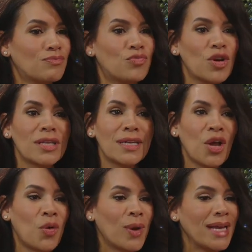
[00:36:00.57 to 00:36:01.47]
Brooklyn
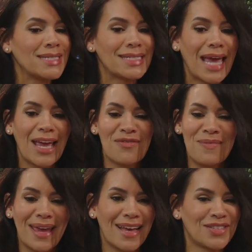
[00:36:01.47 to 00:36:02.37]
and Queens gave
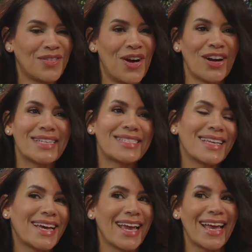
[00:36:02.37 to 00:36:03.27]
me as far as
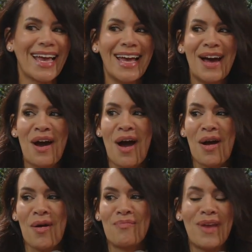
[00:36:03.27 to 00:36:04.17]
like
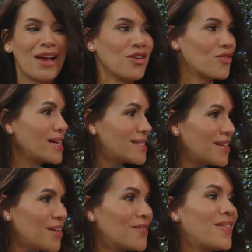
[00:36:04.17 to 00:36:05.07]
uh, being
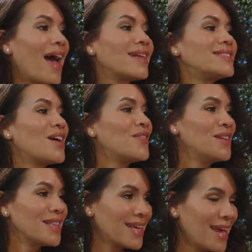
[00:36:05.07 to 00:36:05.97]
aggressive, that
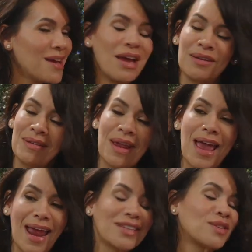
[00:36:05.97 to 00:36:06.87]
definitely it
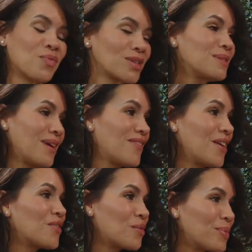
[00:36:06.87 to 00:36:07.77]
it actually worked in my
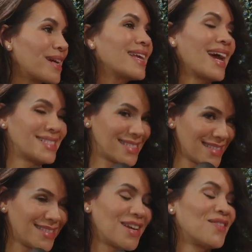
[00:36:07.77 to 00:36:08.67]
favor. But mm-hmm. yes,
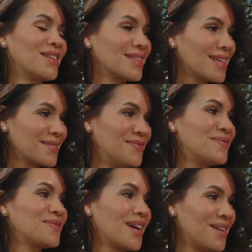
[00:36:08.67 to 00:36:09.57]
mm-hmm. definitely. Mm-hmm. Yeah.